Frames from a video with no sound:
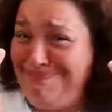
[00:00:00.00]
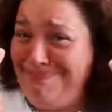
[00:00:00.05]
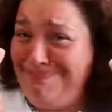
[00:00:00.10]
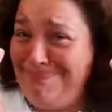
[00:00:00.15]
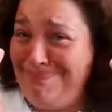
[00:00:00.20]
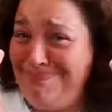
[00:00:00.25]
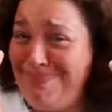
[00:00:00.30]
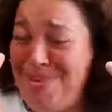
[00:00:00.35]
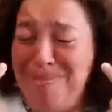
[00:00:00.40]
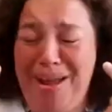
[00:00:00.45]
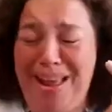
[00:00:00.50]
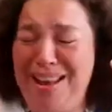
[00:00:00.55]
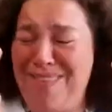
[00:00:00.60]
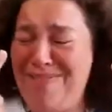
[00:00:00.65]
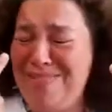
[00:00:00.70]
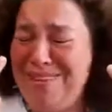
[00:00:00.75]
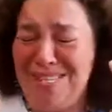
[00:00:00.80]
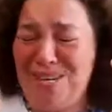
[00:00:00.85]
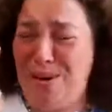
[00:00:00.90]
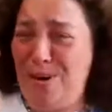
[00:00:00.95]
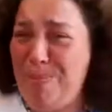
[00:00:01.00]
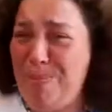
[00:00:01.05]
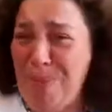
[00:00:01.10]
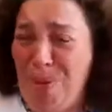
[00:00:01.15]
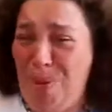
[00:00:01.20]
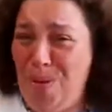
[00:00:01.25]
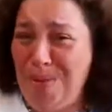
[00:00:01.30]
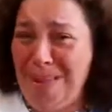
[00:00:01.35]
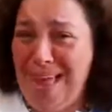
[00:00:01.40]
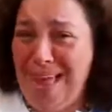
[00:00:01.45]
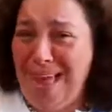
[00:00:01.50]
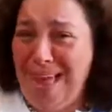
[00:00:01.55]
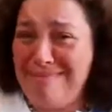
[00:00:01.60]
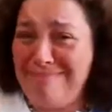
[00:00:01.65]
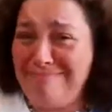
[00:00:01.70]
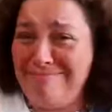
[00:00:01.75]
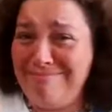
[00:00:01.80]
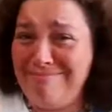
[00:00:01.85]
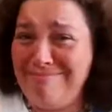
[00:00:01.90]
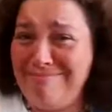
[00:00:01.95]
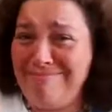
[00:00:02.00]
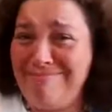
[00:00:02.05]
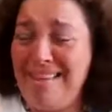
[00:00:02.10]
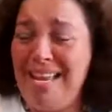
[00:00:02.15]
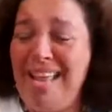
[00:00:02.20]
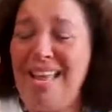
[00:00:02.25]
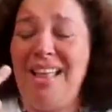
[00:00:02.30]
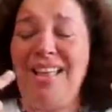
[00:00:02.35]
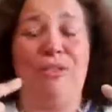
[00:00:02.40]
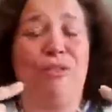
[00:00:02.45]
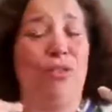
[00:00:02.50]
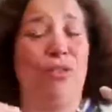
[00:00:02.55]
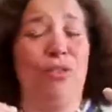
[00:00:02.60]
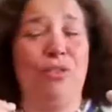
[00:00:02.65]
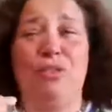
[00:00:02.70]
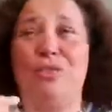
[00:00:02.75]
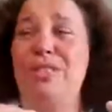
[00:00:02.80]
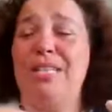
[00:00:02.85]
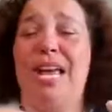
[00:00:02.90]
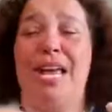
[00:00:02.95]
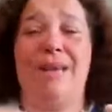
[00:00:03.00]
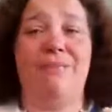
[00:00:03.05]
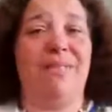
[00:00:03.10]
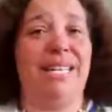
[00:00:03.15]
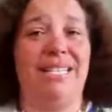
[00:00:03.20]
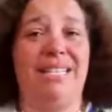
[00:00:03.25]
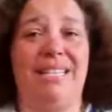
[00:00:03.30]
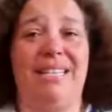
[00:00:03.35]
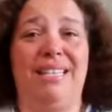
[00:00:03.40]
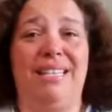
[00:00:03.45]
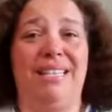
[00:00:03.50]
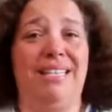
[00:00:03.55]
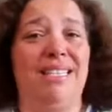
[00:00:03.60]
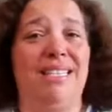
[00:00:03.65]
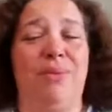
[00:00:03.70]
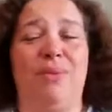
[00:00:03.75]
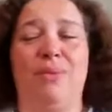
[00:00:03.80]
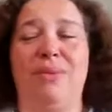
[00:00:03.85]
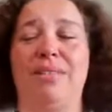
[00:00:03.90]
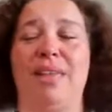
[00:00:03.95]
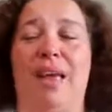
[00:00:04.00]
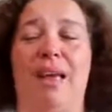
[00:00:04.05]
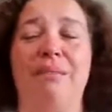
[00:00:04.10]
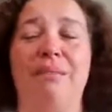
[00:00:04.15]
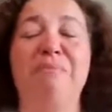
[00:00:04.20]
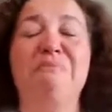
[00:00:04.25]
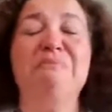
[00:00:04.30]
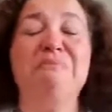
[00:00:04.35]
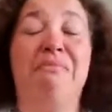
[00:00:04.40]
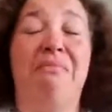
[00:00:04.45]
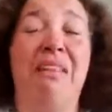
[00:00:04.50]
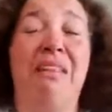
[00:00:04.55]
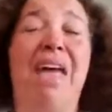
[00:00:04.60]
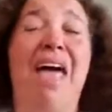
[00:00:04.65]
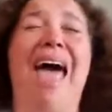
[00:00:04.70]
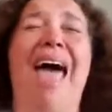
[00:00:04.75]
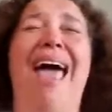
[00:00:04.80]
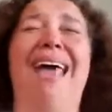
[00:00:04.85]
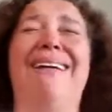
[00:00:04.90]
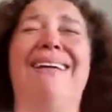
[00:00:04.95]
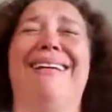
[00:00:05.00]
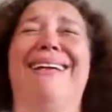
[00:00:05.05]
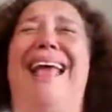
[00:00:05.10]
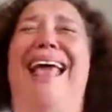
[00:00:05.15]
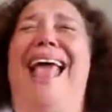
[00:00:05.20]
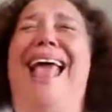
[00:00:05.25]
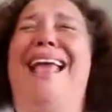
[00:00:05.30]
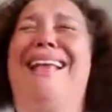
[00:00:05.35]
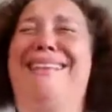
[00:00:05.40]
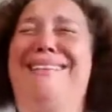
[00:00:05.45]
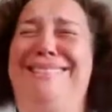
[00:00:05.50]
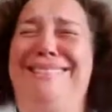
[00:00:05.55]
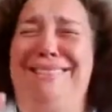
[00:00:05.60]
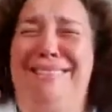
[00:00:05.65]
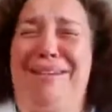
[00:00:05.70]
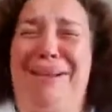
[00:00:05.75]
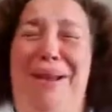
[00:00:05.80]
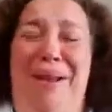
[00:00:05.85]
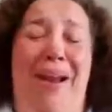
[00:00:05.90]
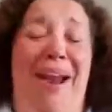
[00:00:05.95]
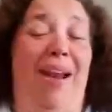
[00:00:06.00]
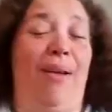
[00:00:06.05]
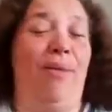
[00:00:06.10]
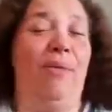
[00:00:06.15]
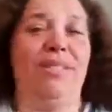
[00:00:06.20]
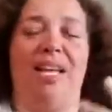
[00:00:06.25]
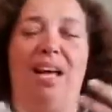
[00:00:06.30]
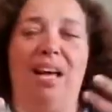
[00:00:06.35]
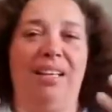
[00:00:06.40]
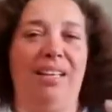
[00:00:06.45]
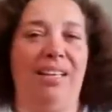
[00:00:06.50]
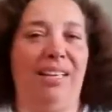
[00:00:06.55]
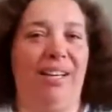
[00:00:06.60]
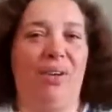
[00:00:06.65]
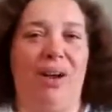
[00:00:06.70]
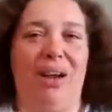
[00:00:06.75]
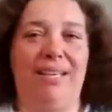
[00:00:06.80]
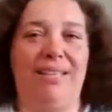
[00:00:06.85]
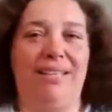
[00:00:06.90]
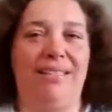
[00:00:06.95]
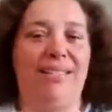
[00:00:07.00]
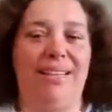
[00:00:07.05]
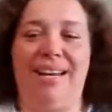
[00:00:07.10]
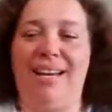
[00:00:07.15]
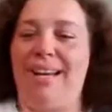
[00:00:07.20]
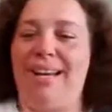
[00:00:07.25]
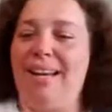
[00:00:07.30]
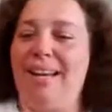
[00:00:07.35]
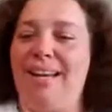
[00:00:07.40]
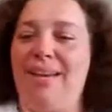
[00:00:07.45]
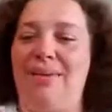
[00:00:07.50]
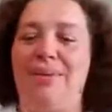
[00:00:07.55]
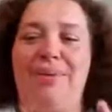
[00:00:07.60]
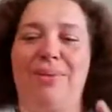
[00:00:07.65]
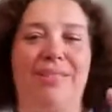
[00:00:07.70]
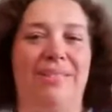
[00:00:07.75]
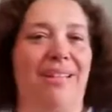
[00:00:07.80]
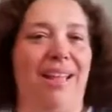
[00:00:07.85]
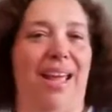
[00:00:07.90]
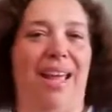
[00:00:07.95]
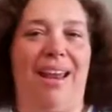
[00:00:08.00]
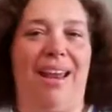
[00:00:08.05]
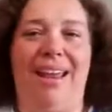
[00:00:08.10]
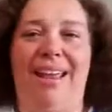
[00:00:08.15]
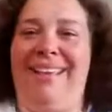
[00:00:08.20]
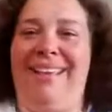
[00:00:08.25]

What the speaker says: You might even tear up a whole lot. The first few times I did this, it was like, it was ugly cry city. It was not, it